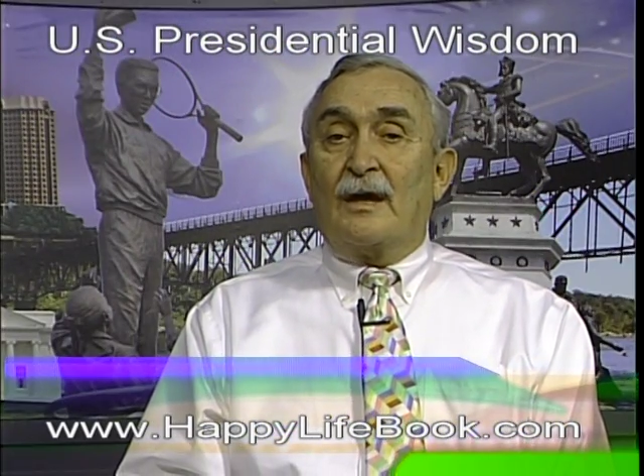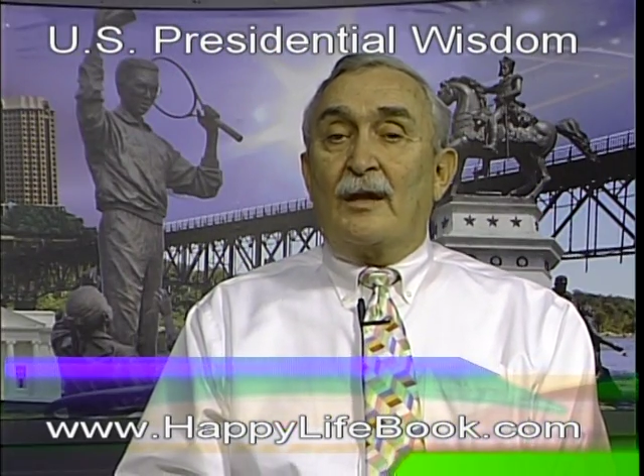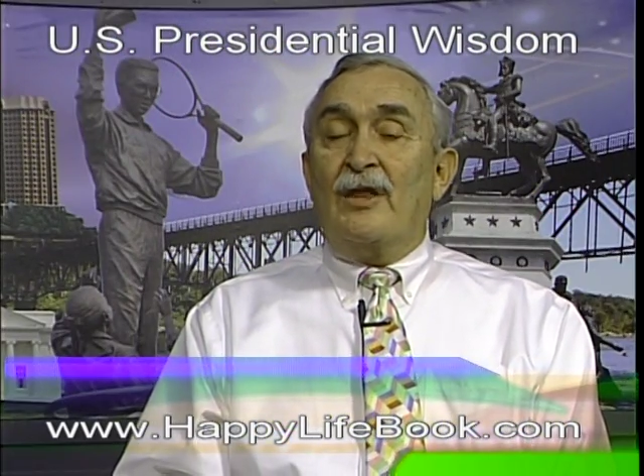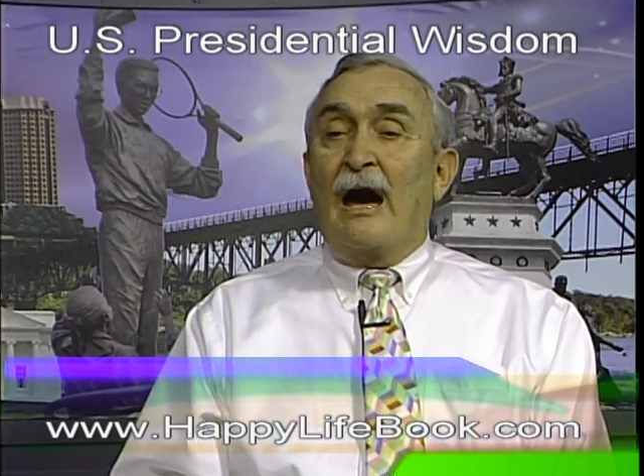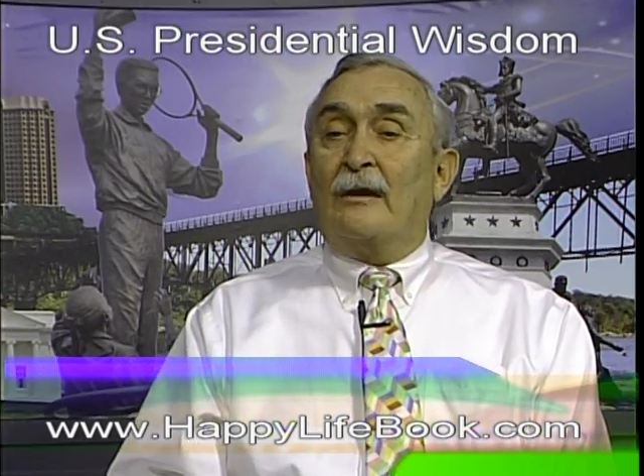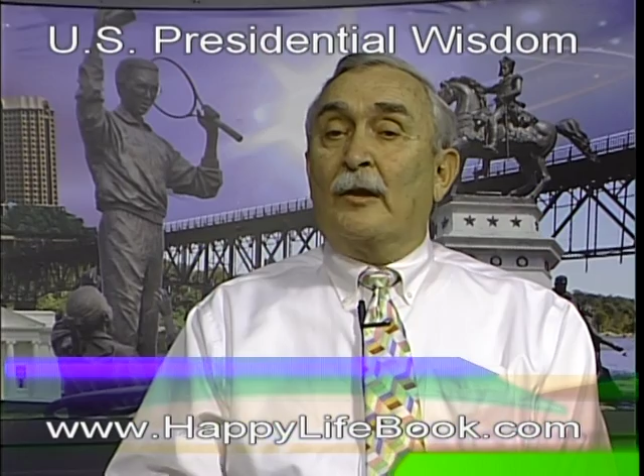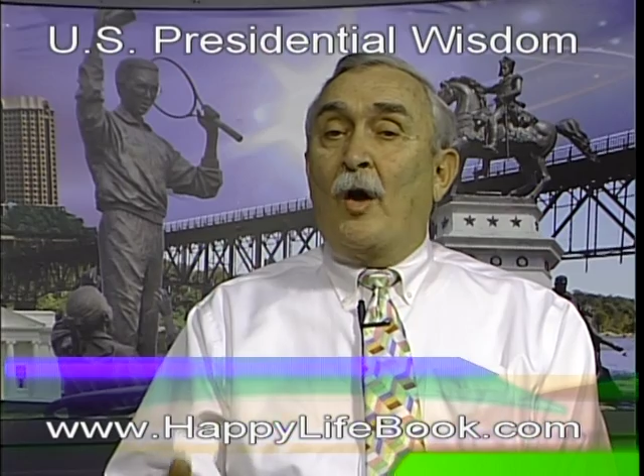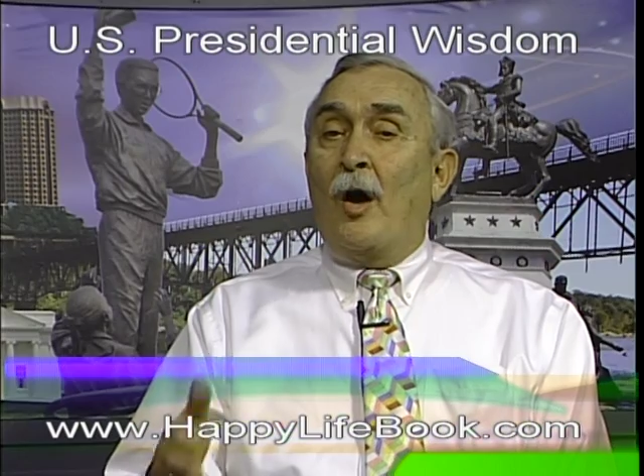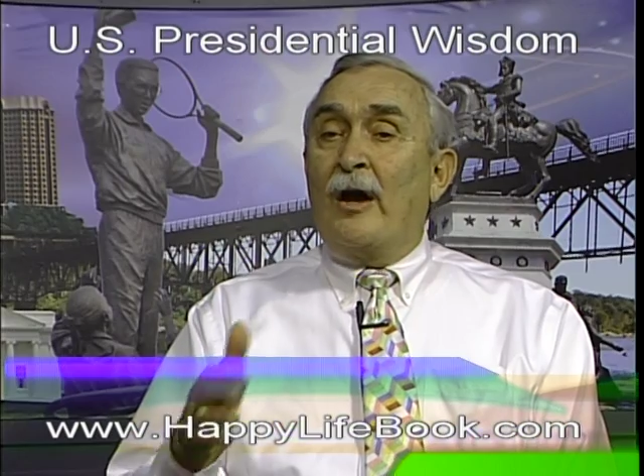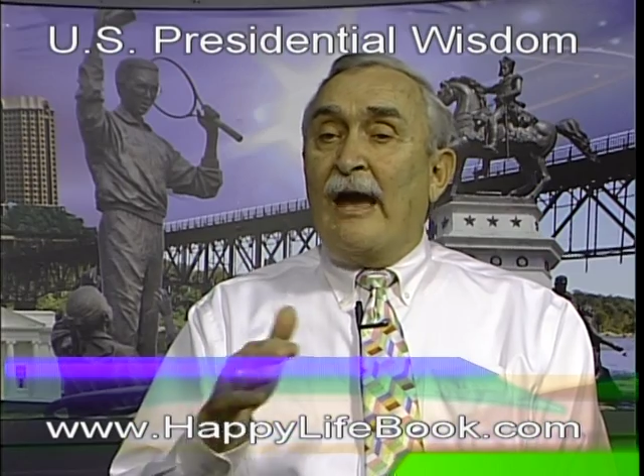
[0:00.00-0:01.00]
Not
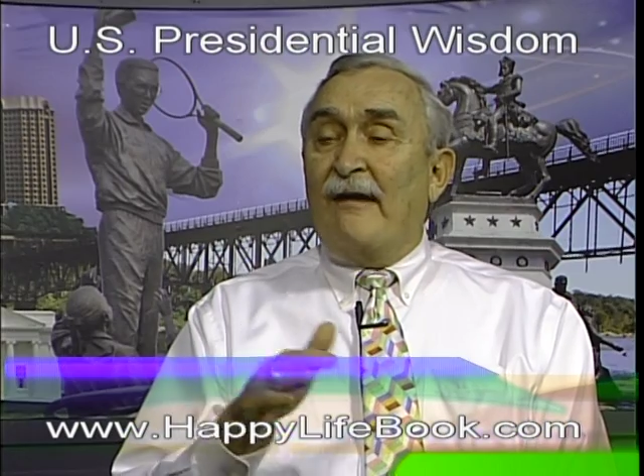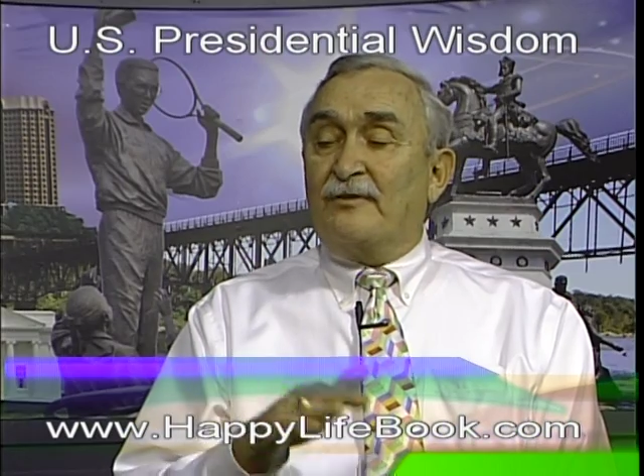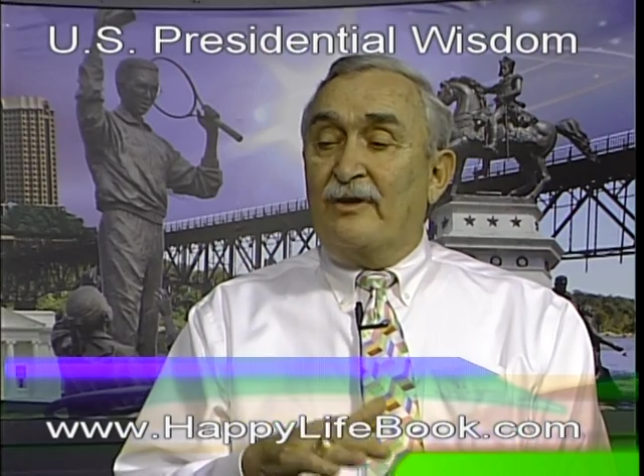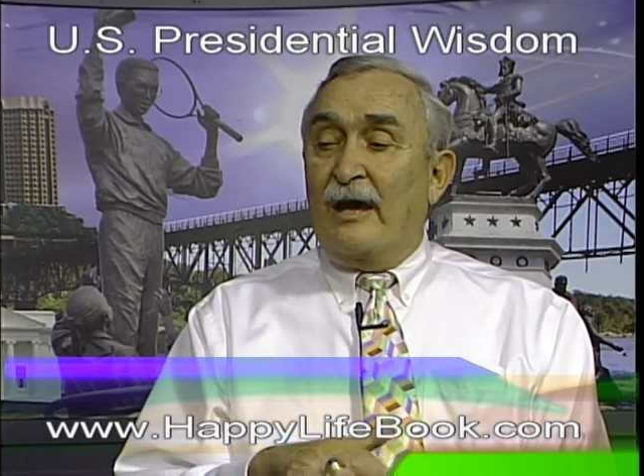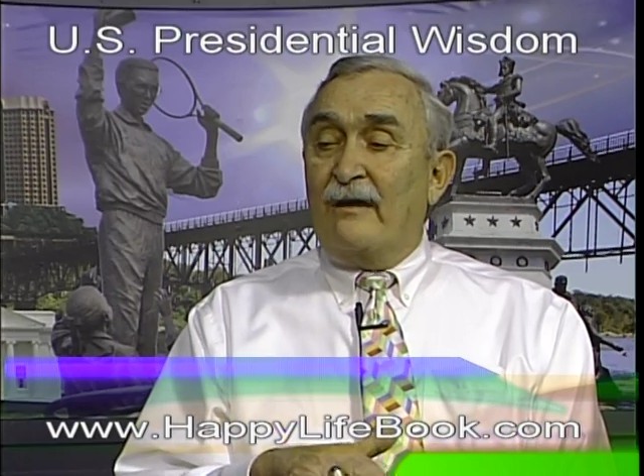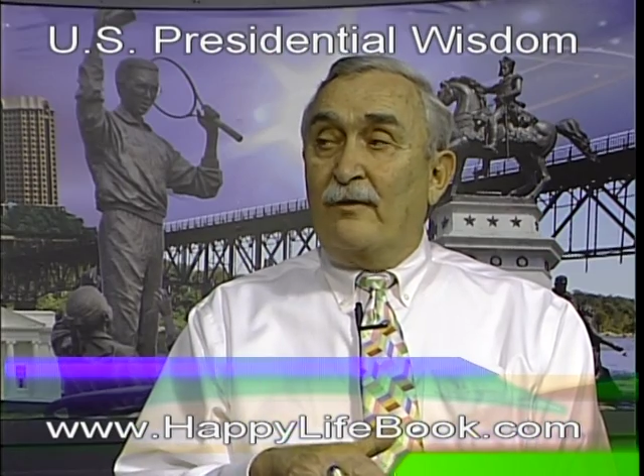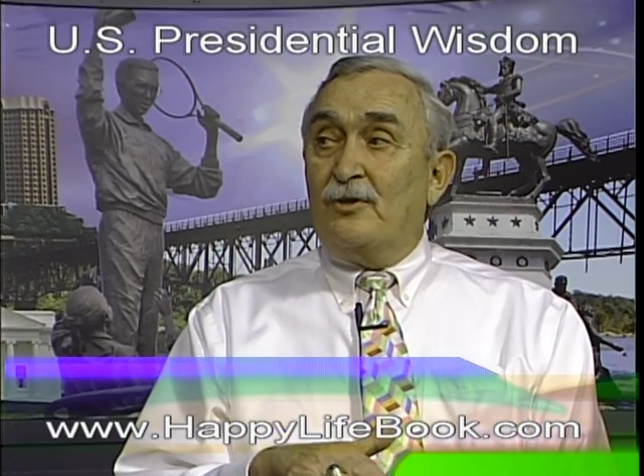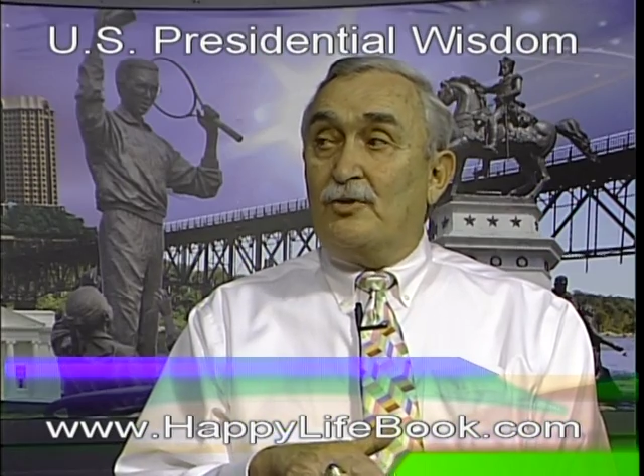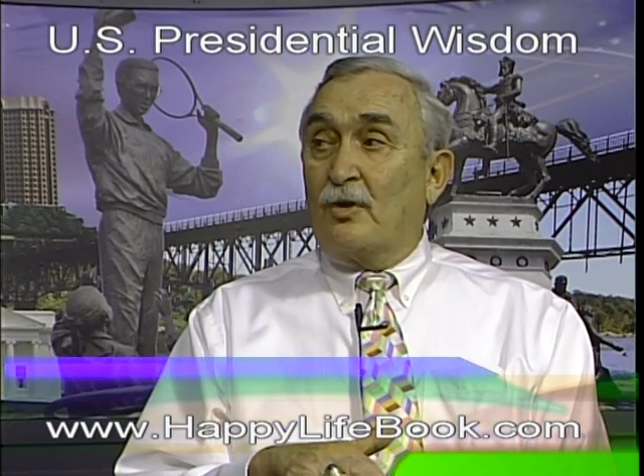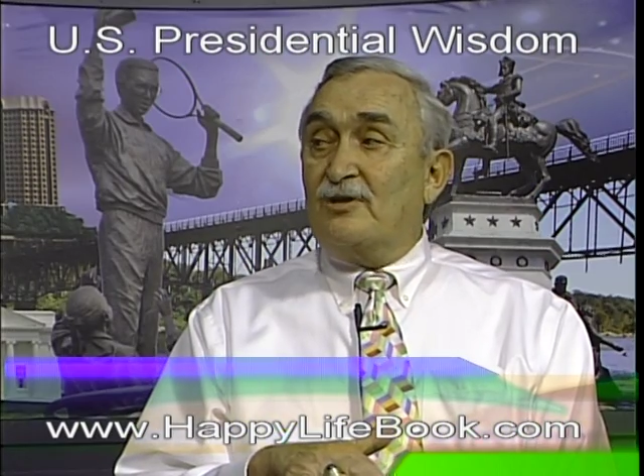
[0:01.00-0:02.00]
long after that, a very
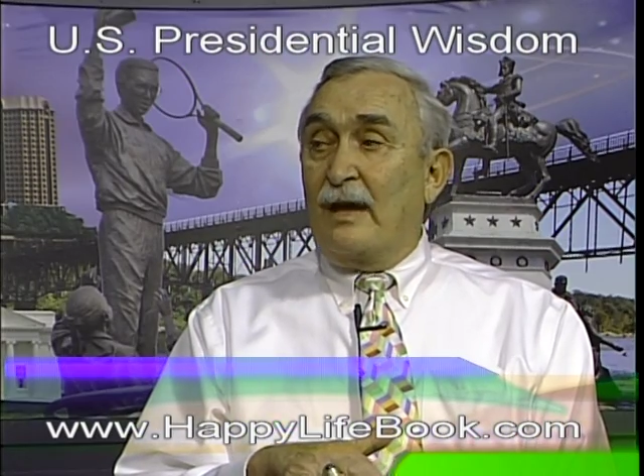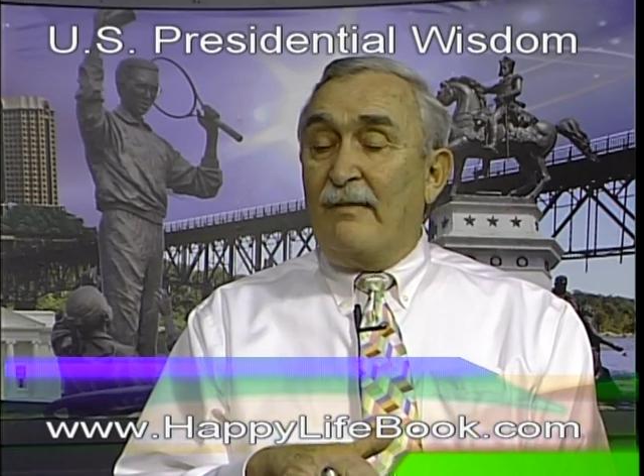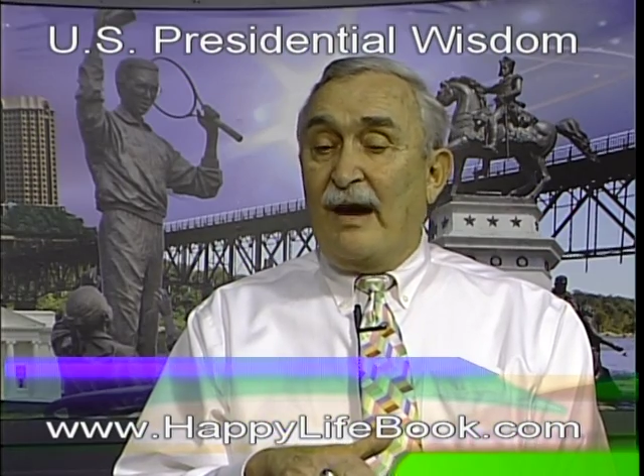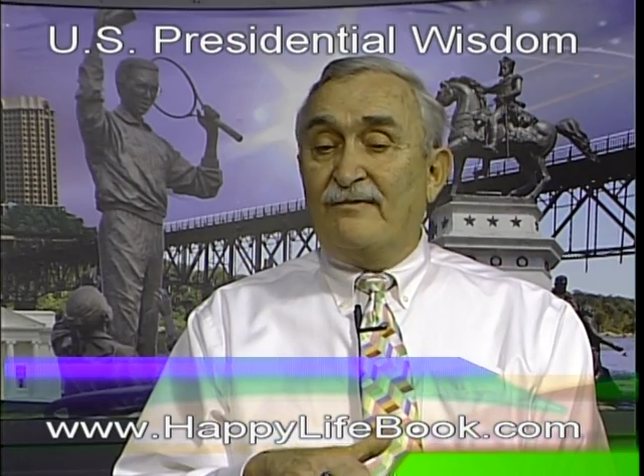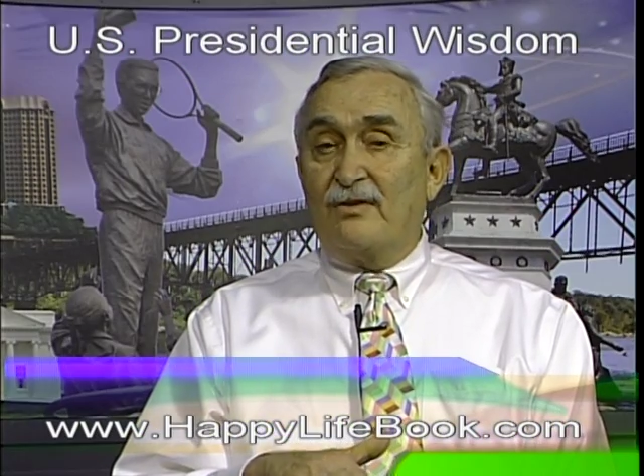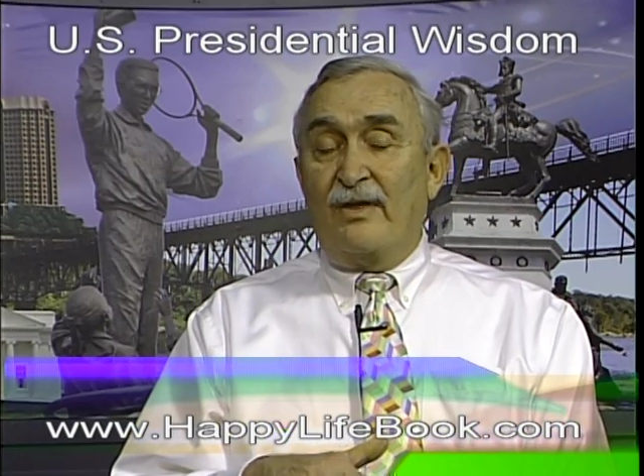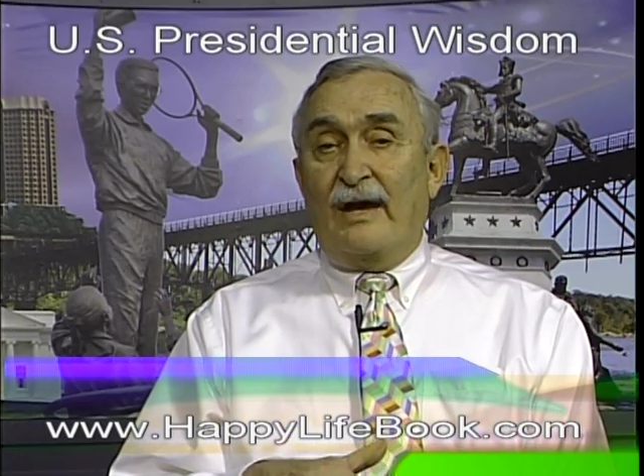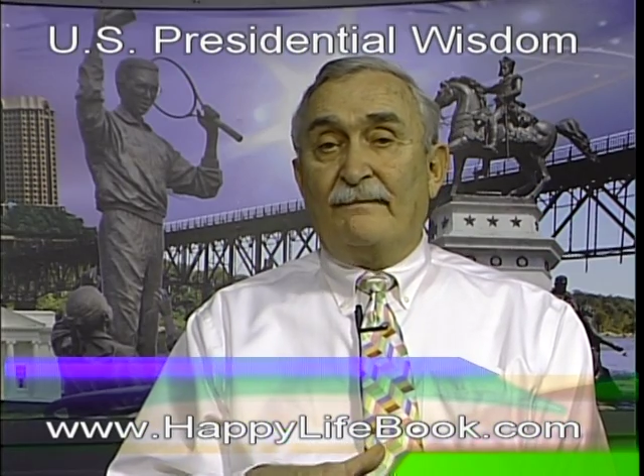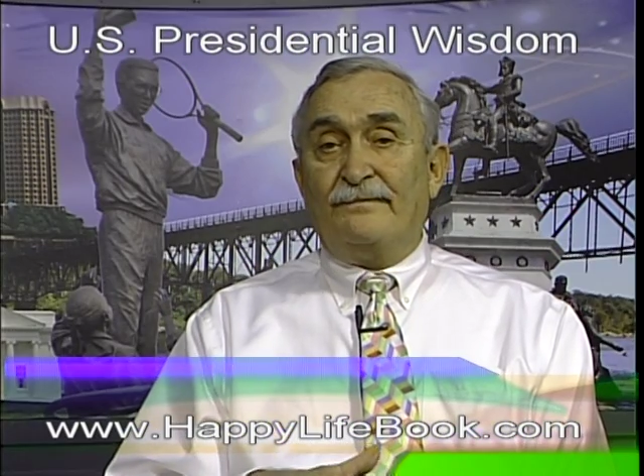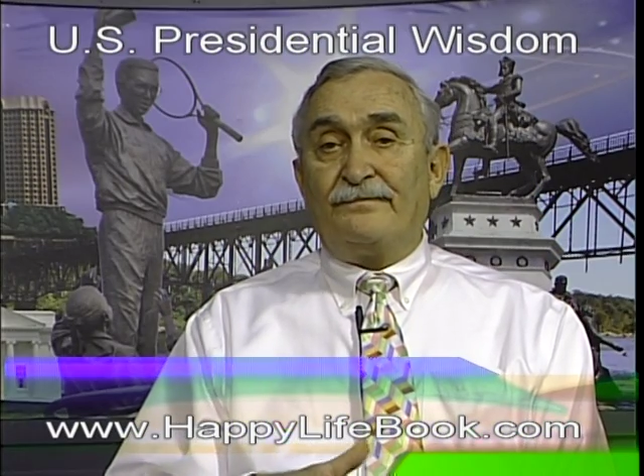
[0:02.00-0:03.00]
short time after
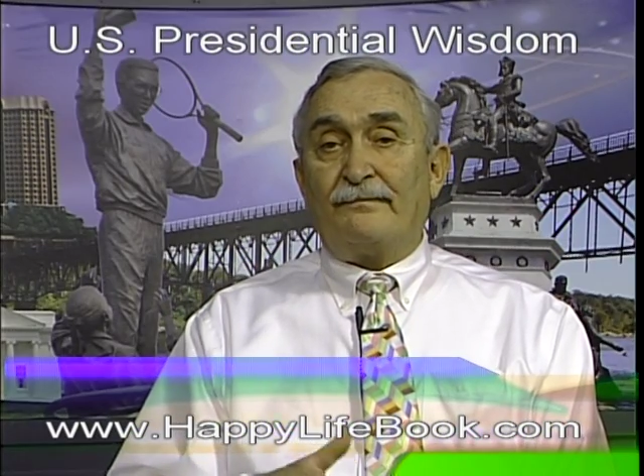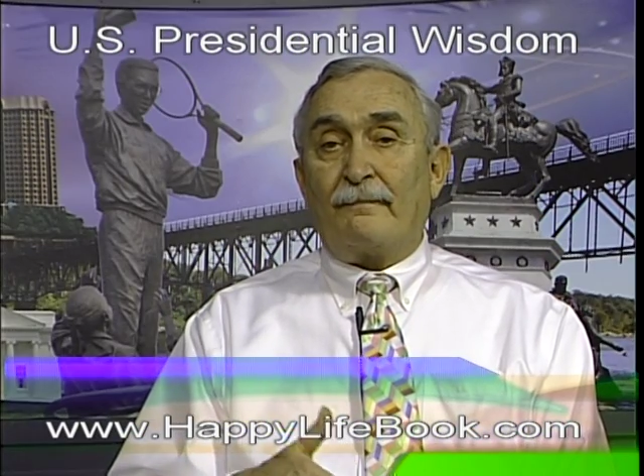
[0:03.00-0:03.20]
that,